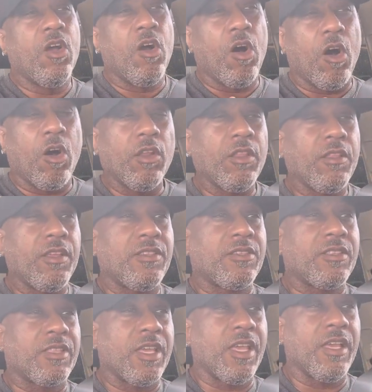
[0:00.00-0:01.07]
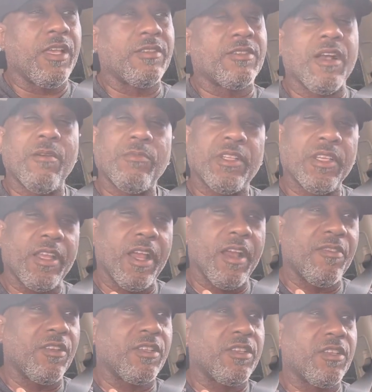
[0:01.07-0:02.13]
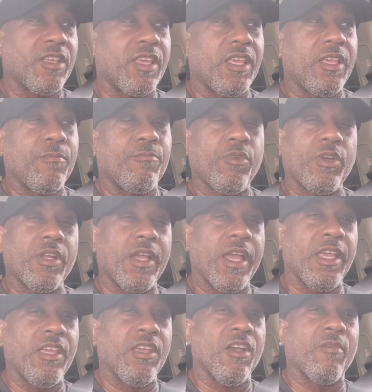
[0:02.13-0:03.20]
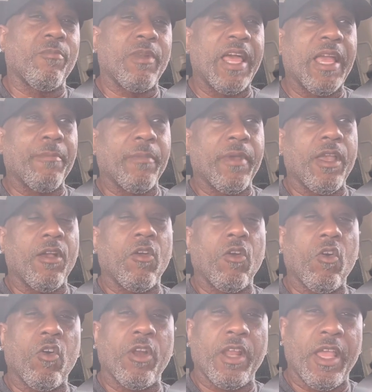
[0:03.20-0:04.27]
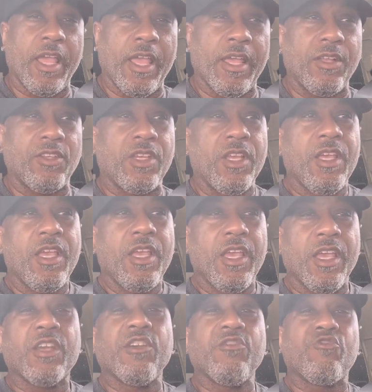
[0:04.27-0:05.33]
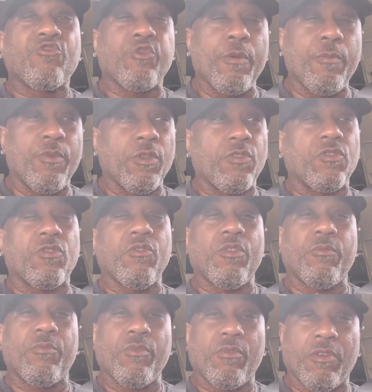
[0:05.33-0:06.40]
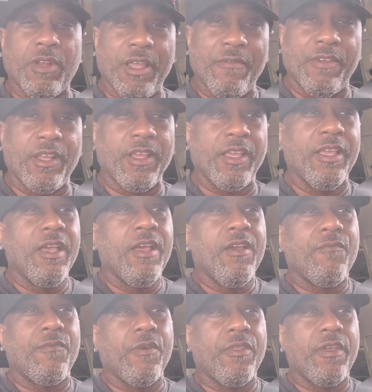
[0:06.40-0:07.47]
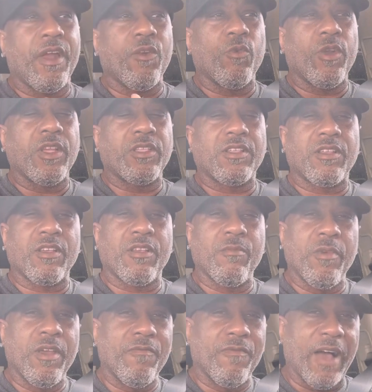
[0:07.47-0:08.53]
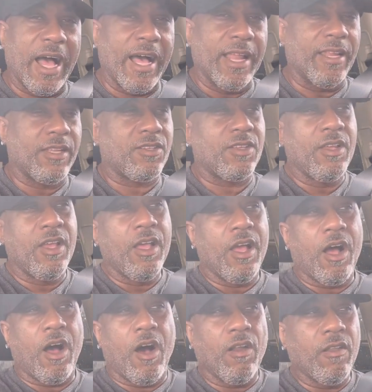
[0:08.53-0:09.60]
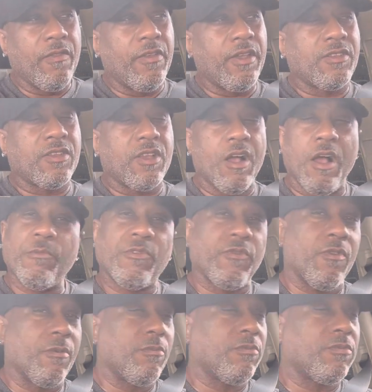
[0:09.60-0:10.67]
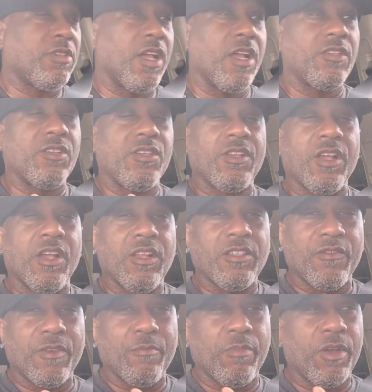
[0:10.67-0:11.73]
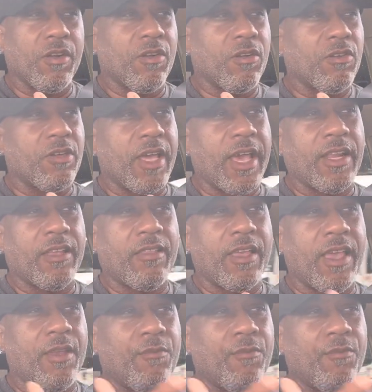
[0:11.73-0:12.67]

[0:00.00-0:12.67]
All of these things come together to put a young black male on edge. It contributes to the proclivity for their risk to commit violence. All of this comes from tons and tons of empirical data that